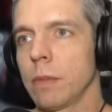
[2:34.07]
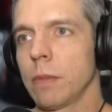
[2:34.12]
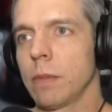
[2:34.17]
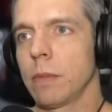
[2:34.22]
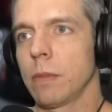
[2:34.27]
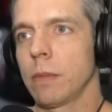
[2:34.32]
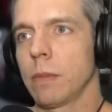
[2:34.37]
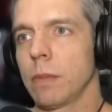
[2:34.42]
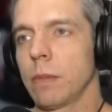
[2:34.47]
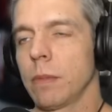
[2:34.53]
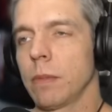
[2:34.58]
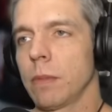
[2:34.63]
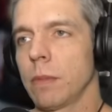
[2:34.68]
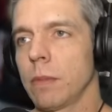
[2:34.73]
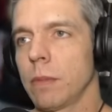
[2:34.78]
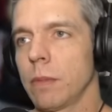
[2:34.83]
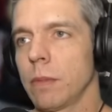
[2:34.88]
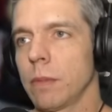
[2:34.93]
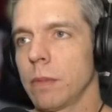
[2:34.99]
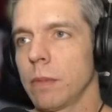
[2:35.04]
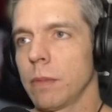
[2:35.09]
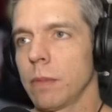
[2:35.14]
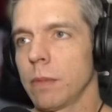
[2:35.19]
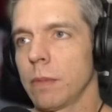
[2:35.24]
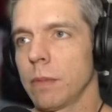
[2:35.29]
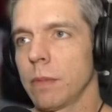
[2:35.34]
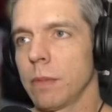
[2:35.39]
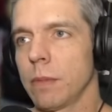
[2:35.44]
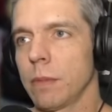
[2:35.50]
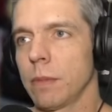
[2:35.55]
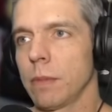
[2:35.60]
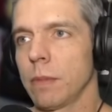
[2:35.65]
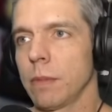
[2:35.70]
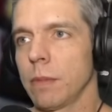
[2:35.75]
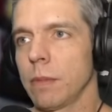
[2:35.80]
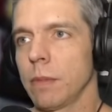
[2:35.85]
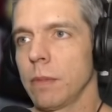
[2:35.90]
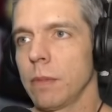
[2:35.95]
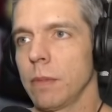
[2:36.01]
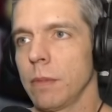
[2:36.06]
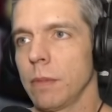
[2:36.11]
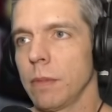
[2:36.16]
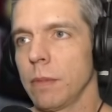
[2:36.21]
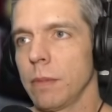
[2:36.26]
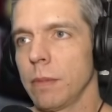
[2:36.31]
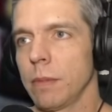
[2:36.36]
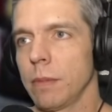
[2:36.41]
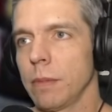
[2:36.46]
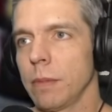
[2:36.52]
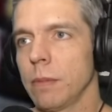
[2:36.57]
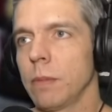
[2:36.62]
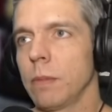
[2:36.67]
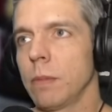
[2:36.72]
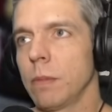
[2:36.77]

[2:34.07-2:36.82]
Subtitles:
(silent)